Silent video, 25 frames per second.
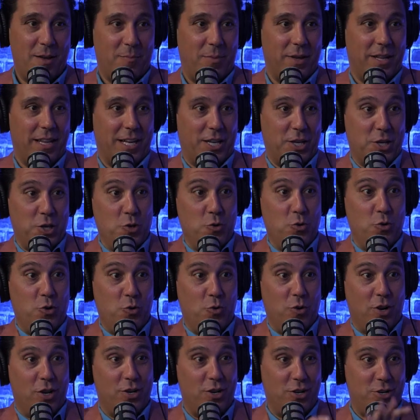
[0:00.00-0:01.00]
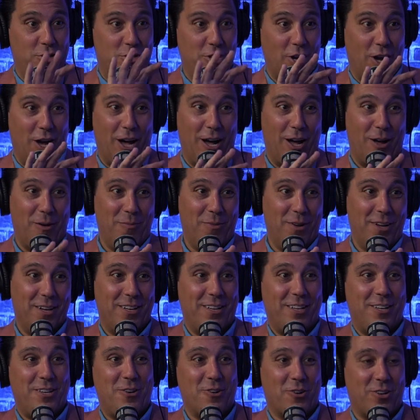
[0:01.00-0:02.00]
but like you do a good job
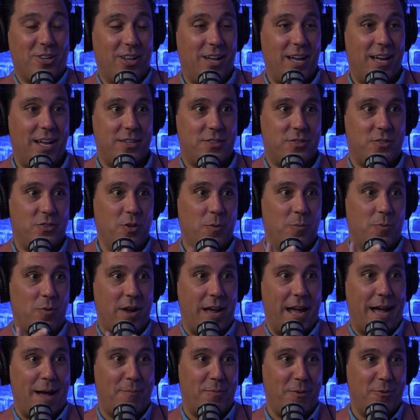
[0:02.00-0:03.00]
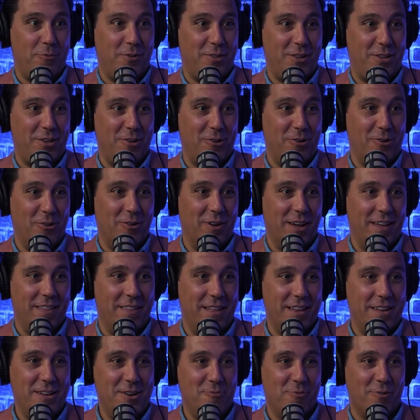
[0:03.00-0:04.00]
your client's super happy with you, and
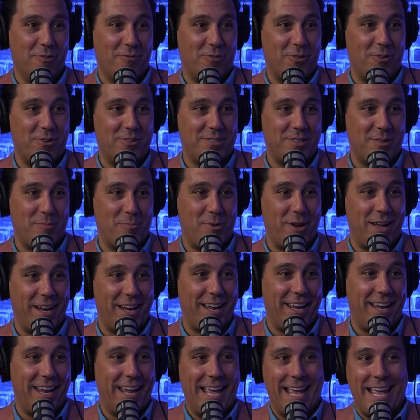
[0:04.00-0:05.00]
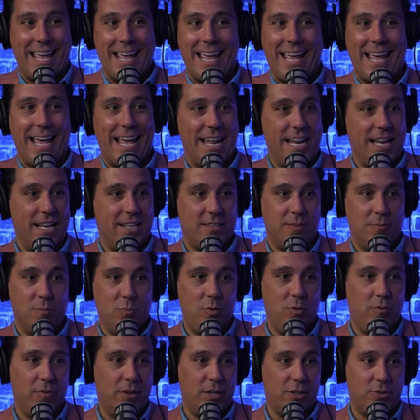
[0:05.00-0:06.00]
then you refer somebody, and it's a
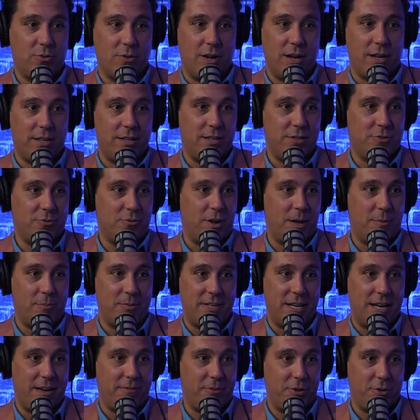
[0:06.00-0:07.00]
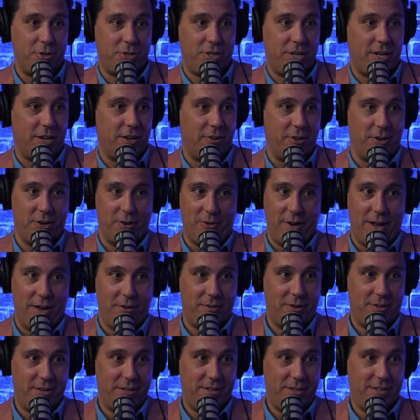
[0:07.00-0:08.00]
moving truck that drops half their shit on the ground.
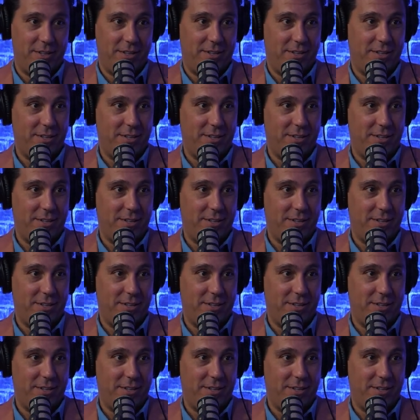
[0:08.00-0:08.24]
Yeah, no.